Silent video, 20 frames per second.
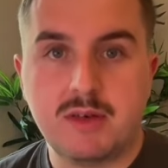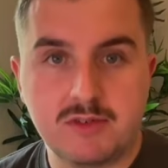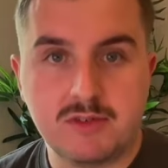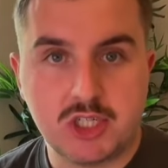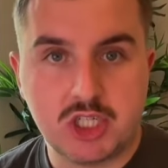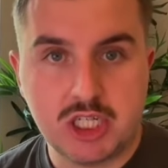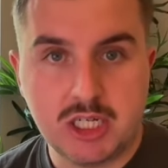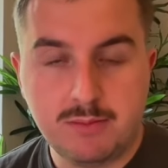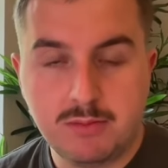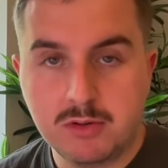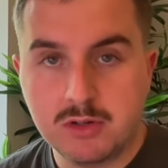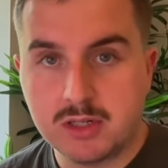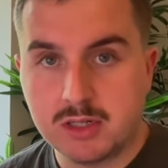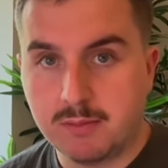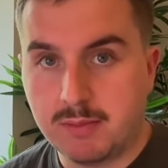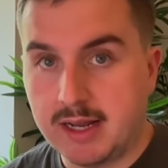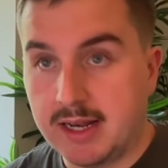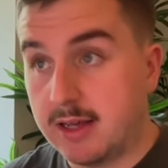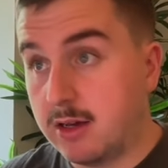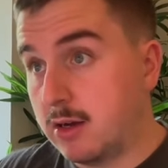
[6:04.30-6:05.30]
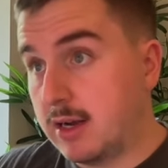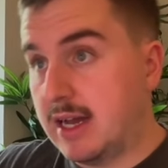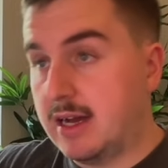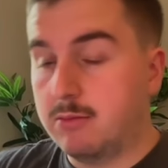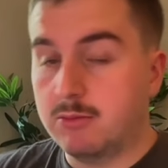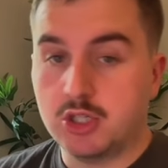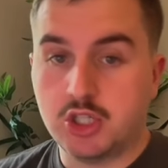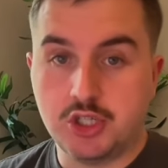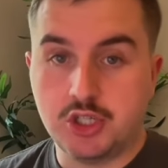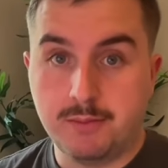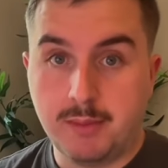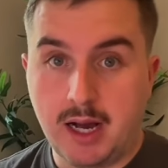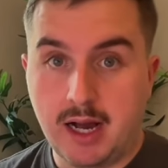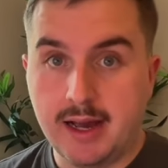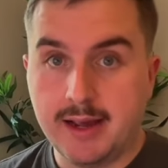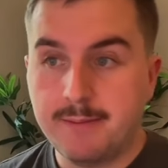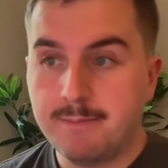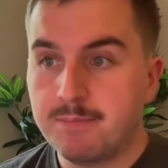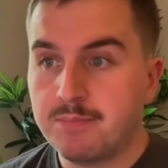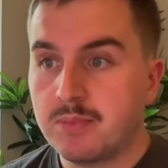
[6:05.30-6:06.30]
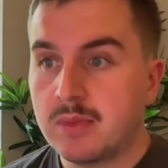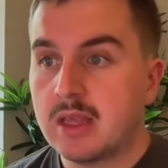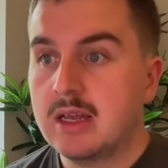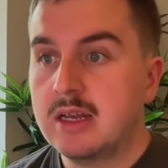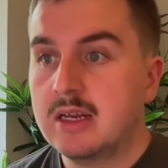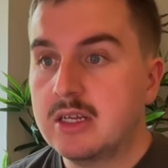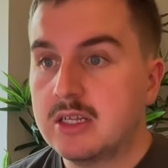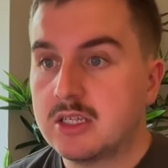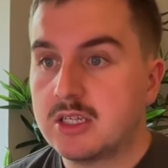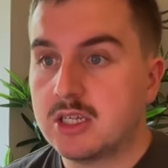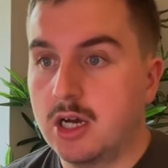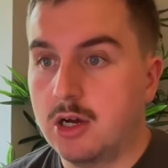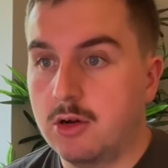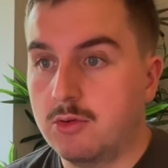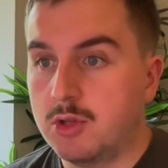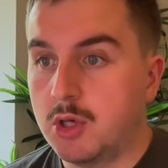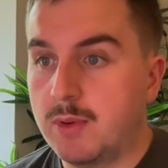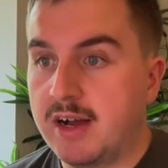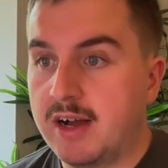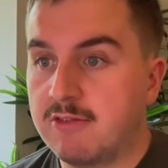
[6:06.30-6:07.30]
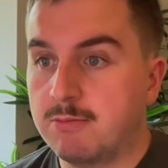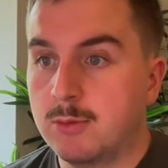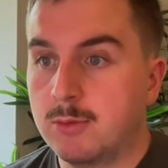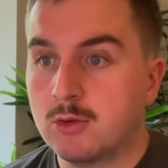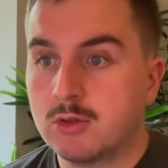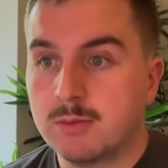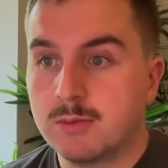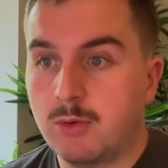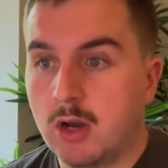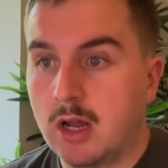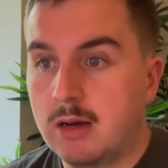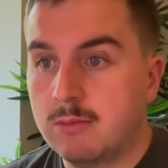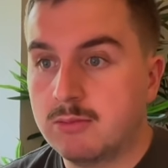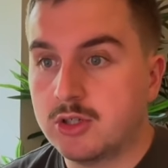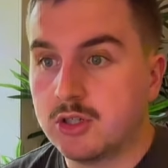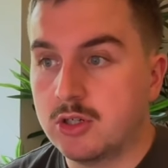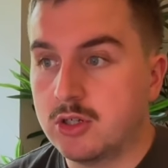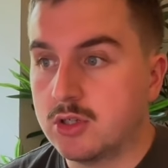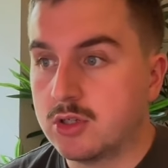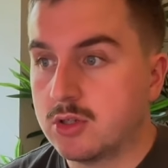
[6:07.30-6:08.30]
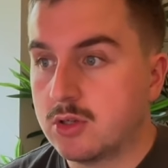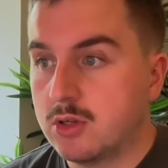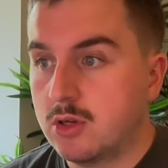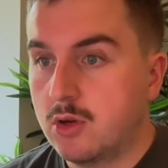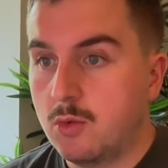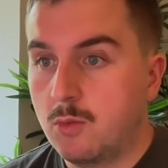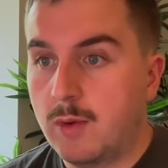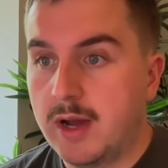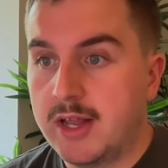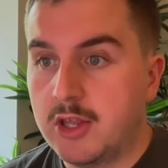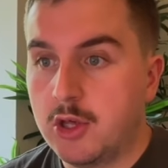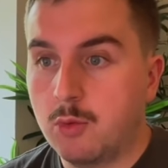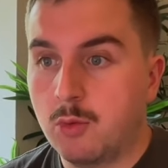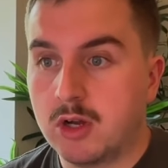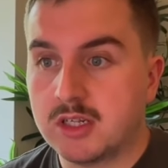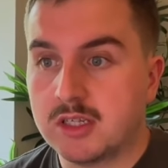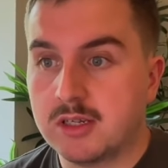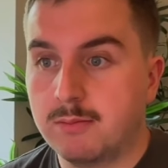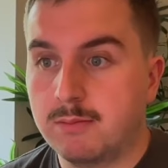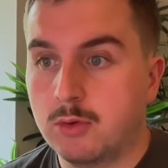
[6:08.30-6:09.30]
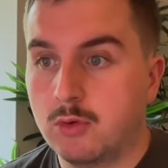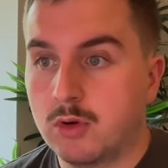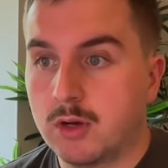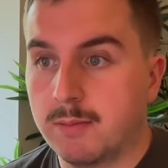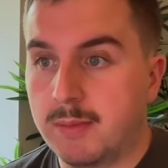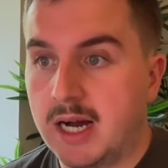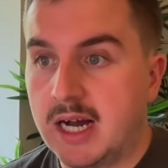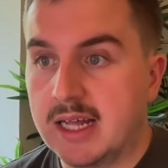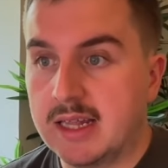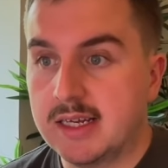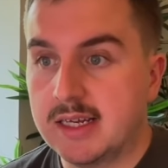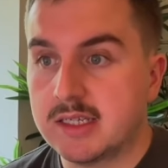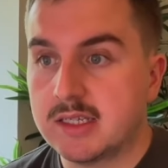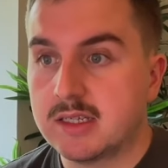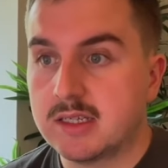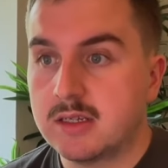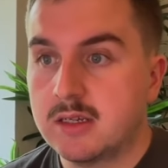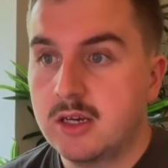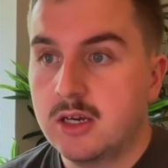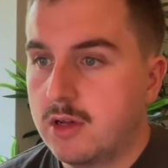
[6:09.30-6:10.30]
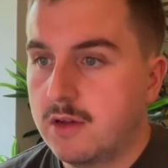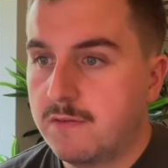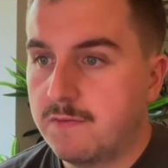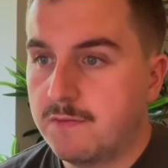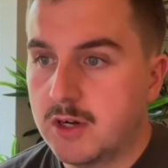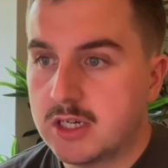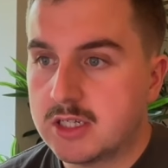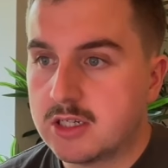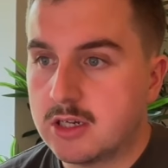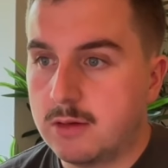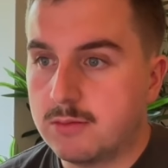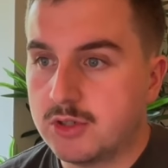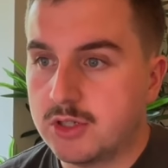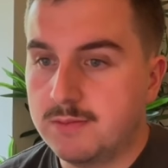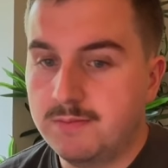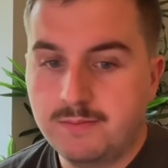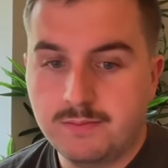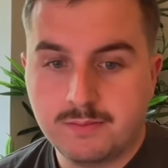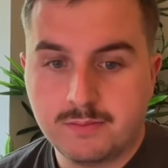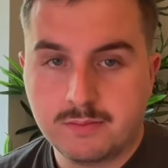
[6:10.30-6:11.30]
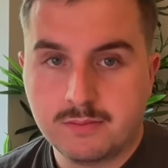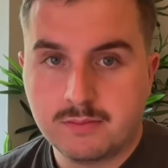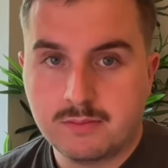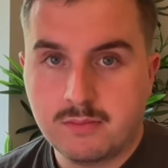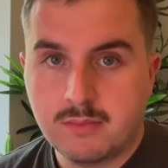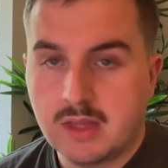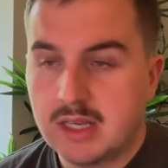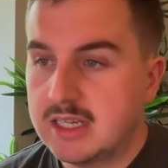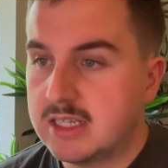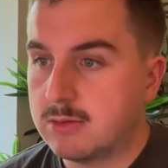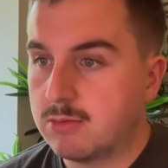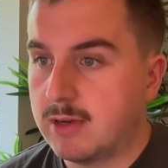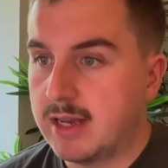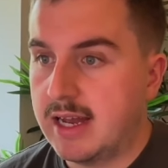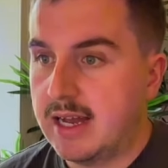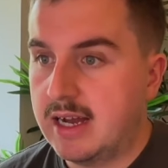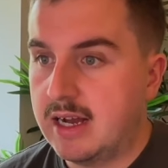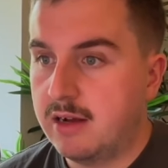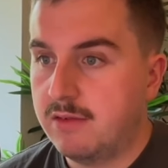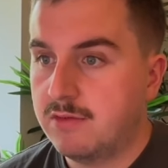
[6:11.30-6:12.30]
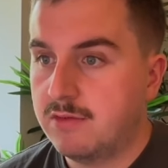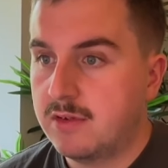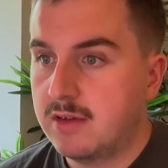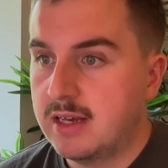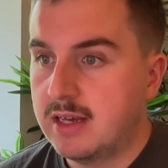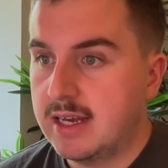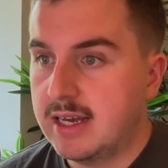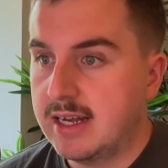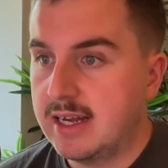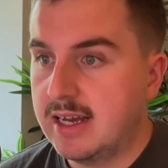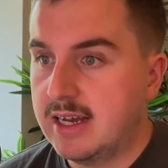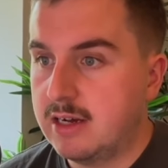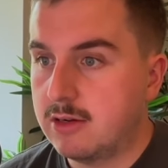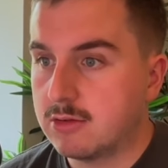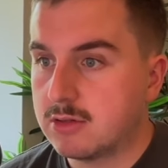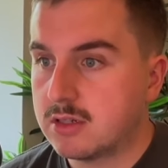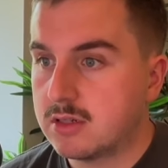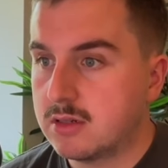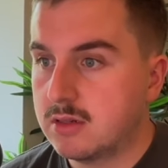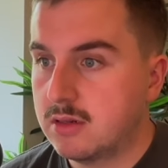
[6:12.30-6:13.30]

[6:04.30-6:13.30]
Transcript: cheaper, depending on how much you buy. So you have multiple options when you want to bulk buy this. First option is we have in-house.